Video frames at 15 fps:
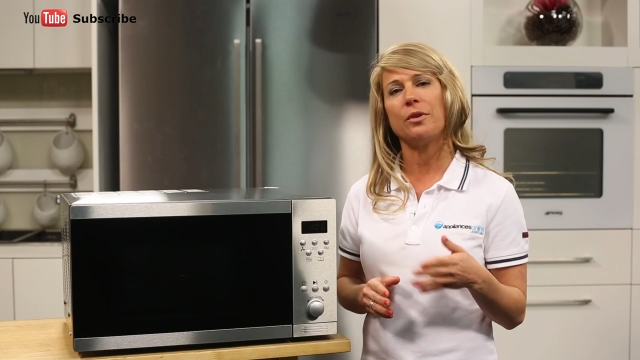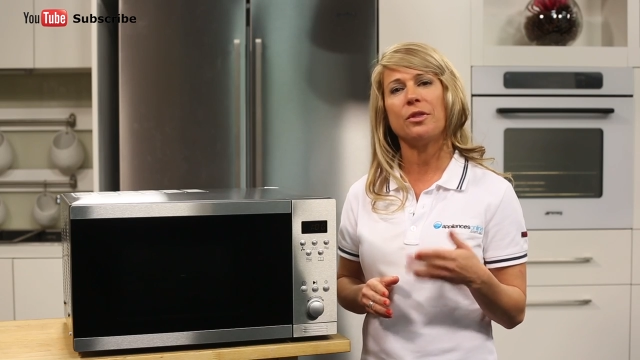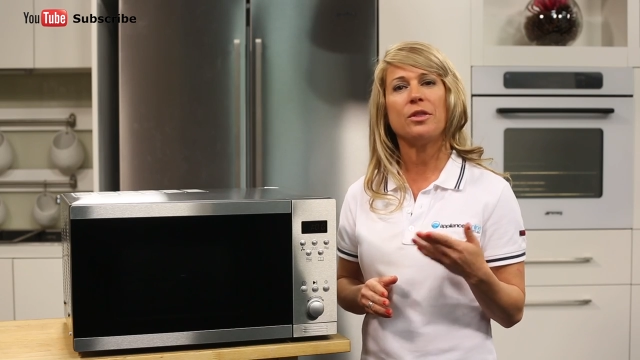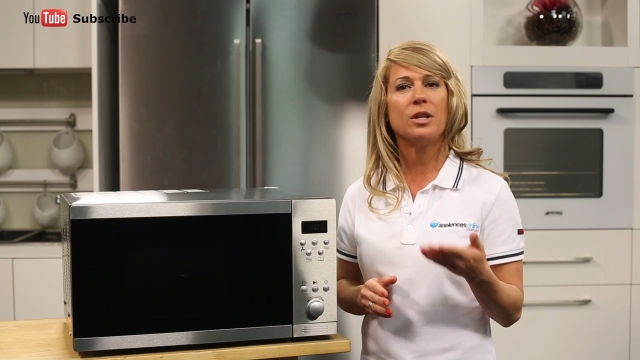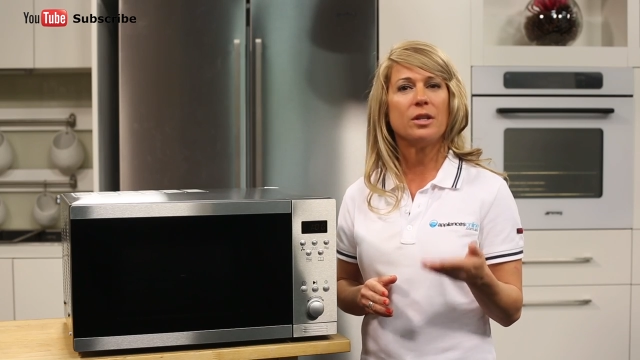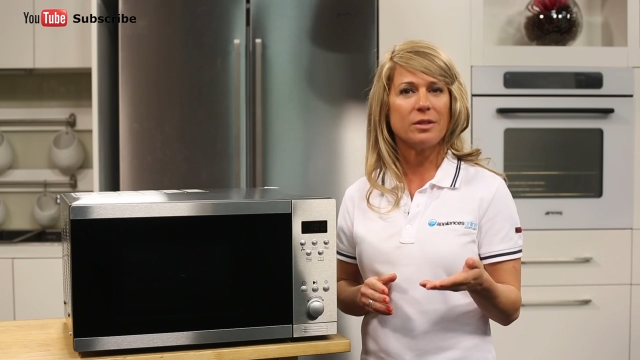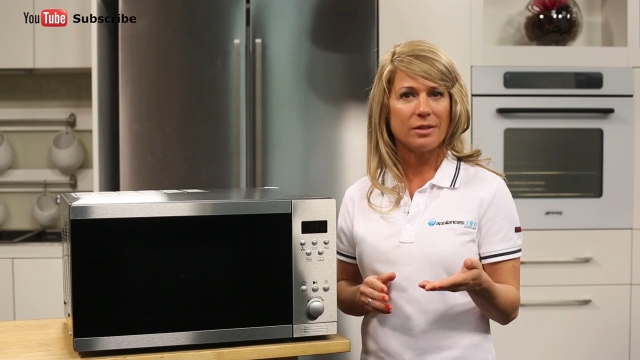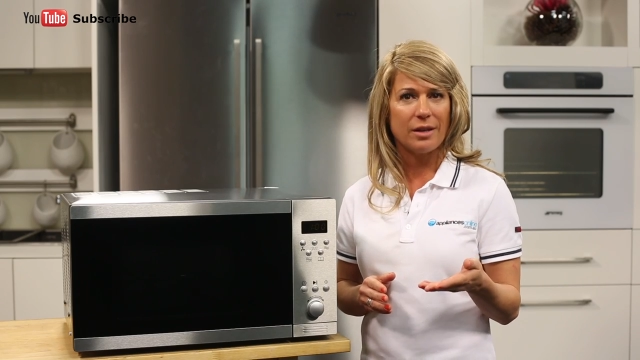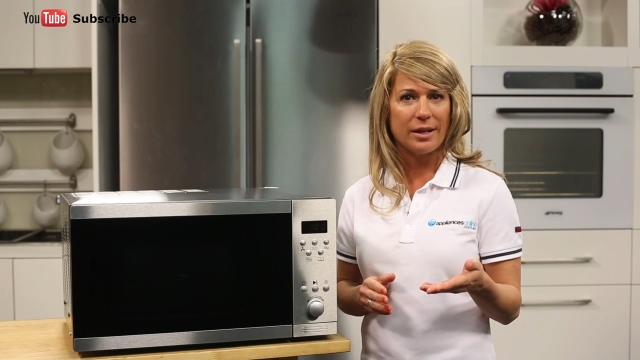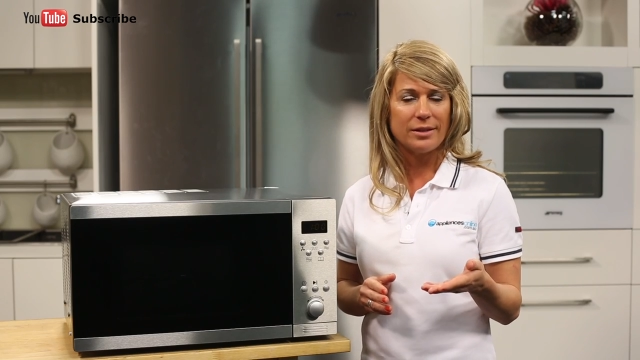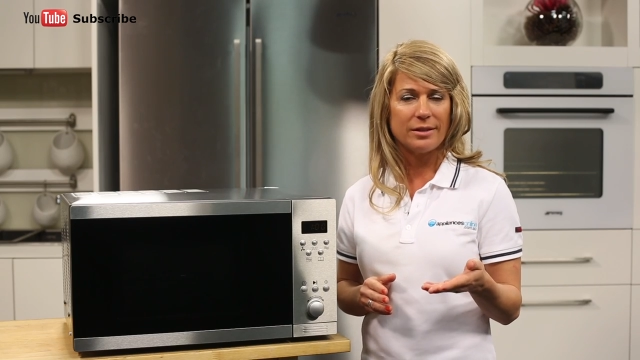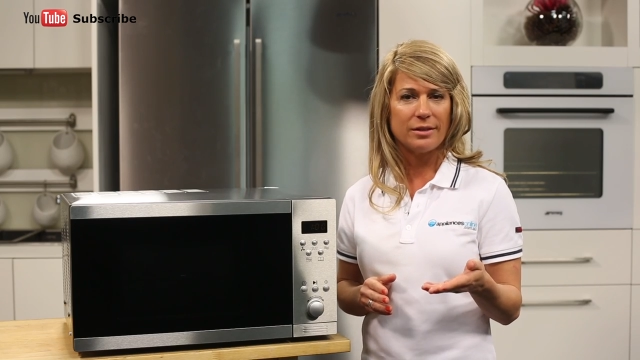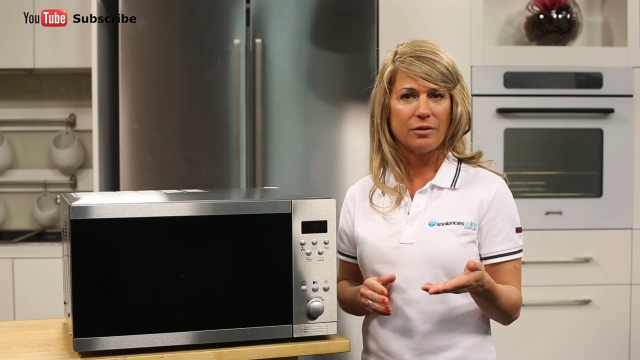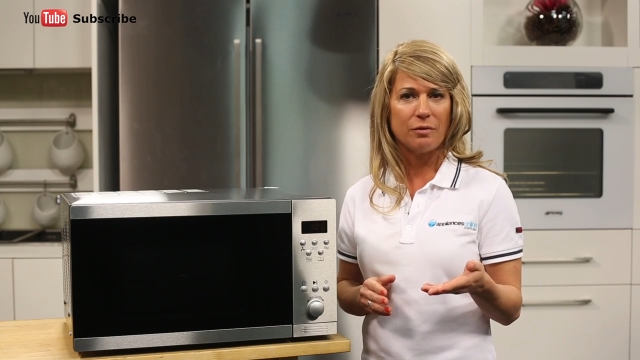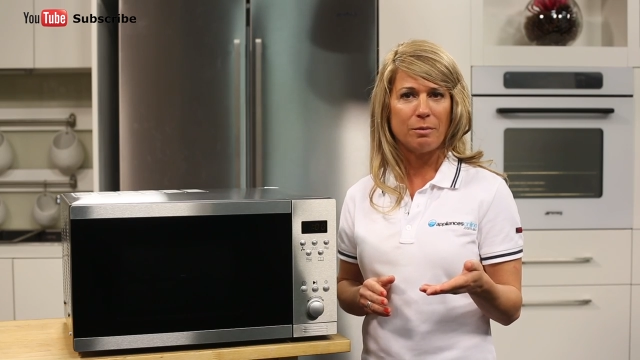for thin
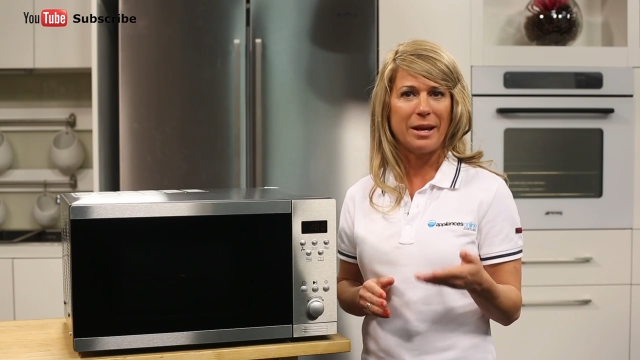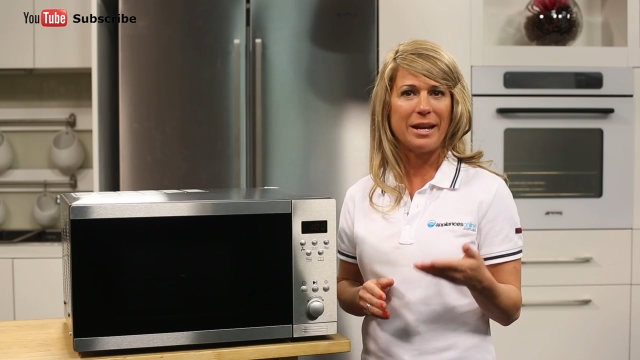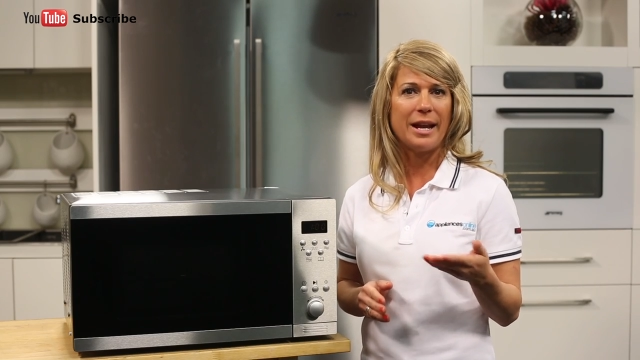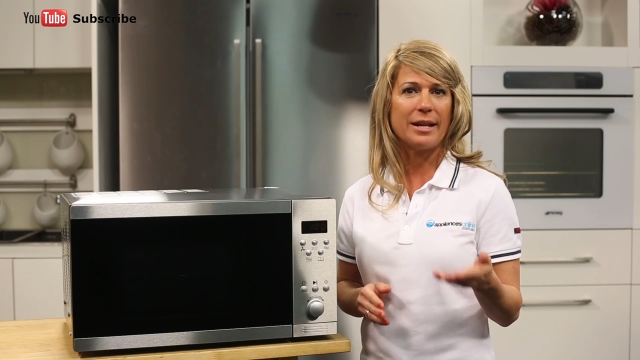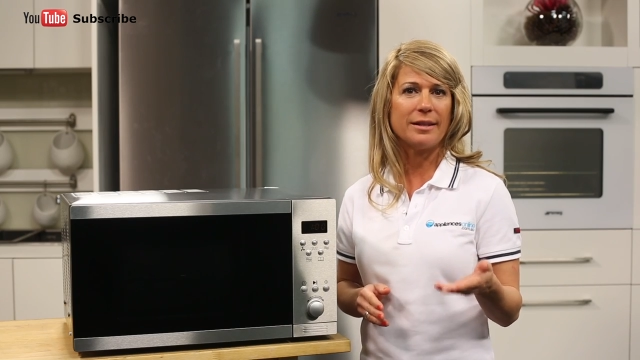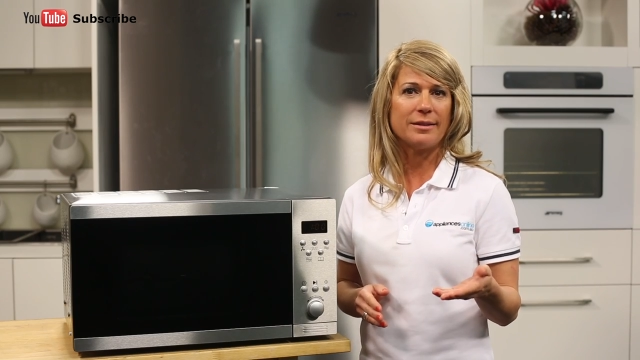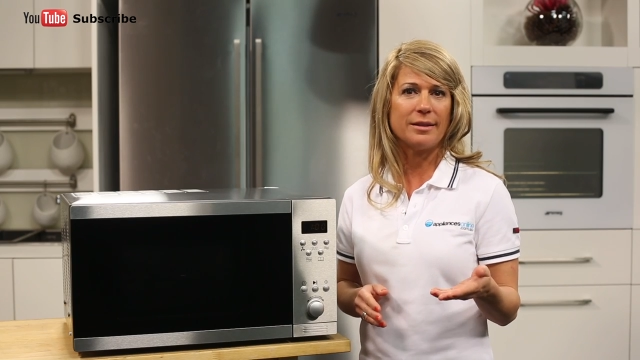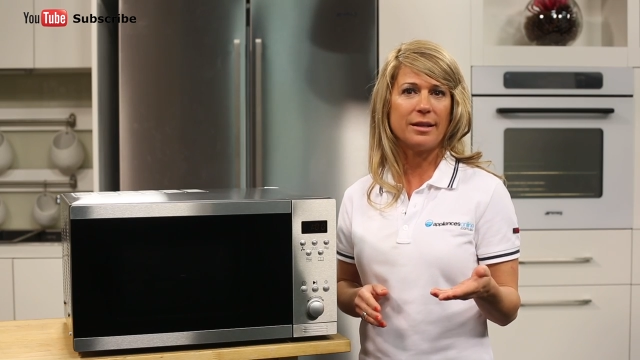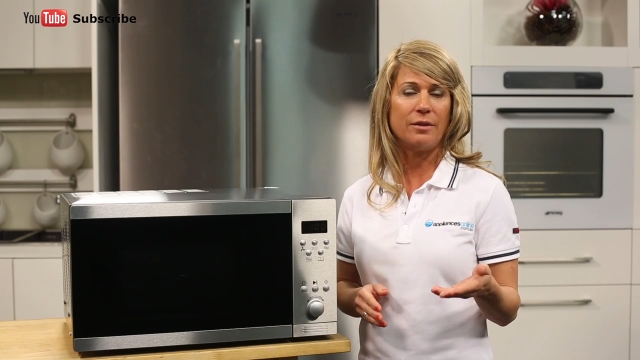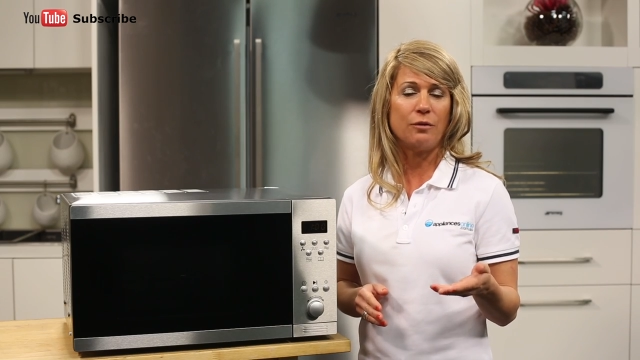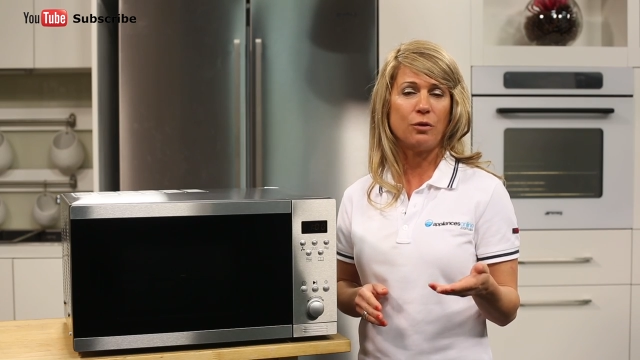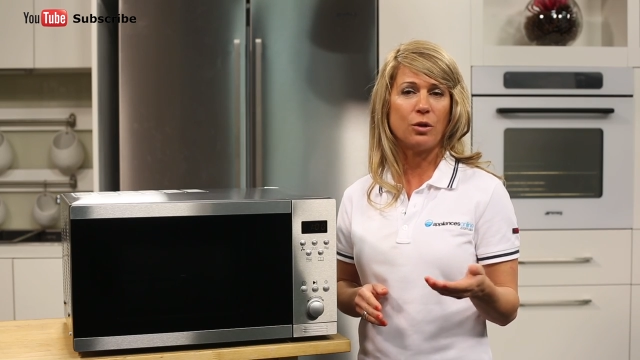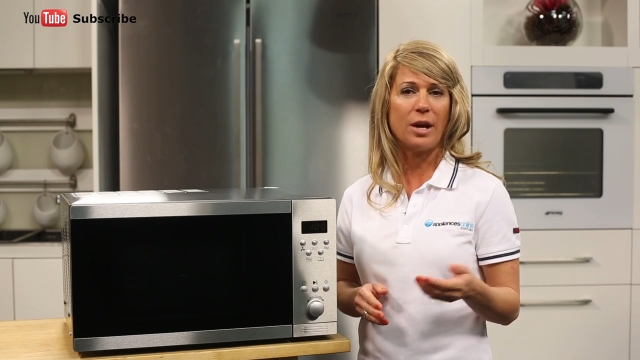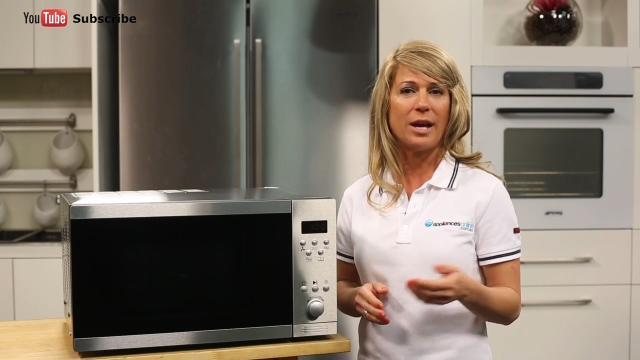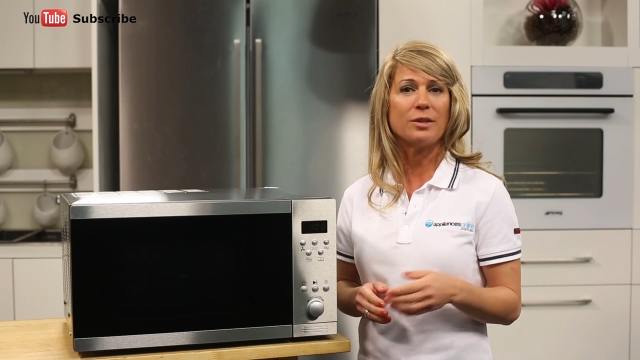slices of meat and seafood